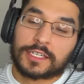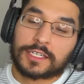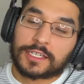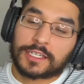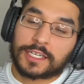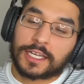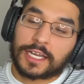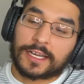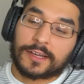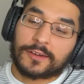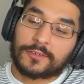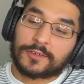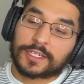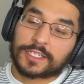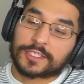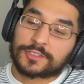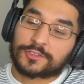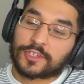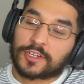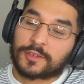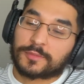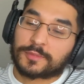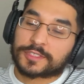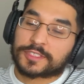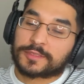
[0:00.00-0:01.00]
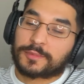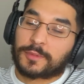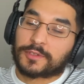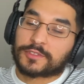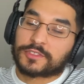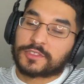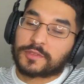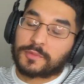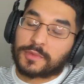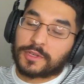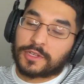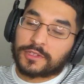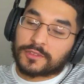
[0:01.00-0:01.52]
How Trump was supposed
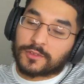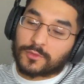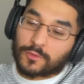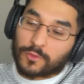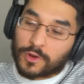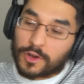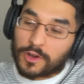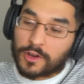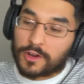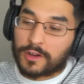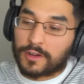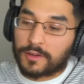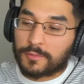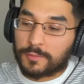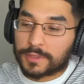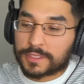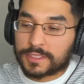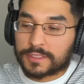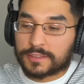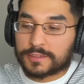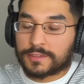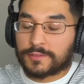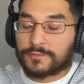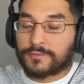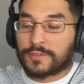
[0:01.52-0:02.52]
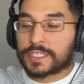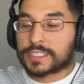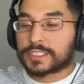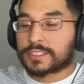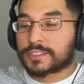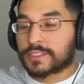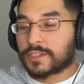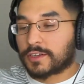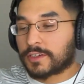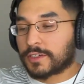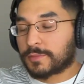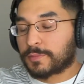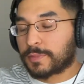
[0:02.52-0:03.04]
to build the wall, but the fence has
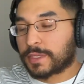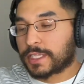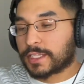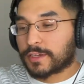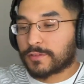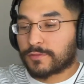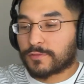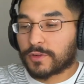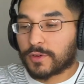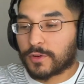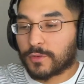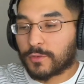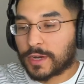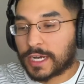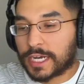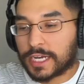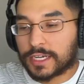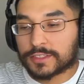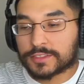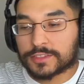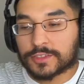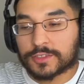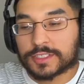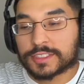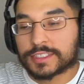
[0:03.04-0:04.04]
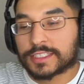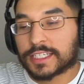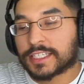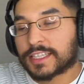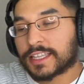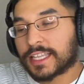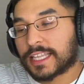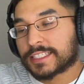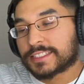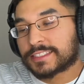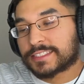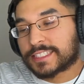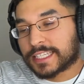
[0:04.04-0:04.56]
already been there for a while. So they
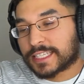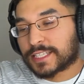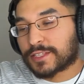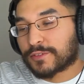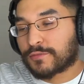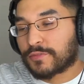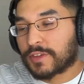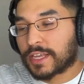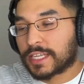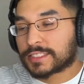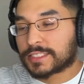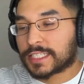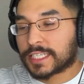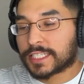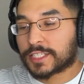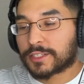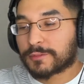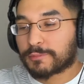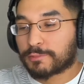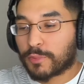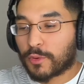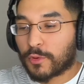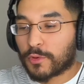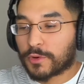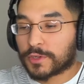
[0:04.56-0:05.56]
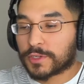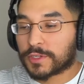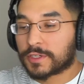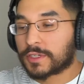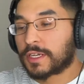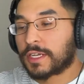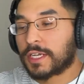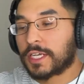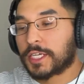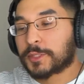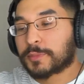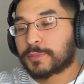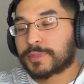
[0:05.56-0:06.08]
set the fence at the border,
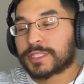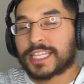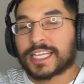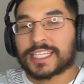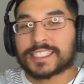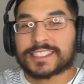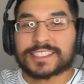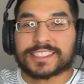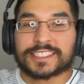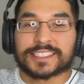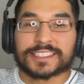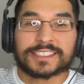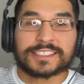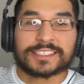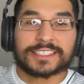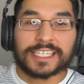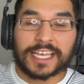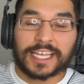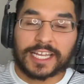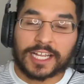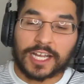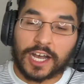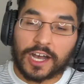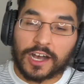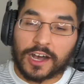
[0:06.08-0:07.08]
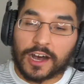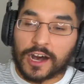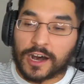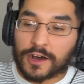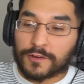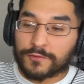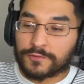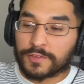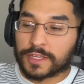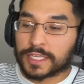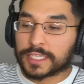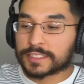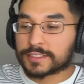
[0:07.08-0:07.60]
but that's the set
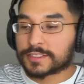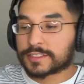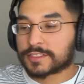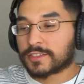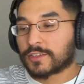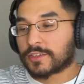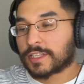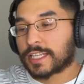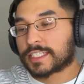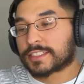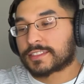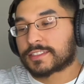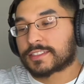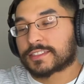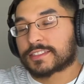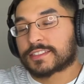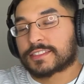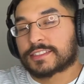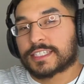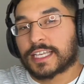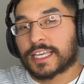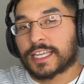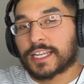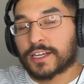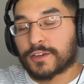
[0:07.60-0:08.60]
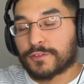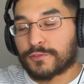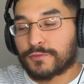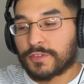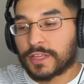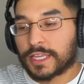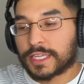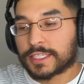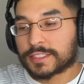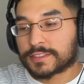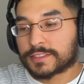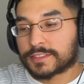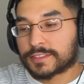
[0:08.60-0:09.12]
offense, or that's the set
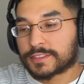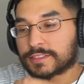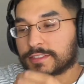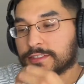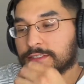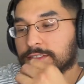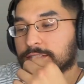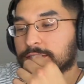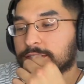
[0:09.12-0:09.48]
offense.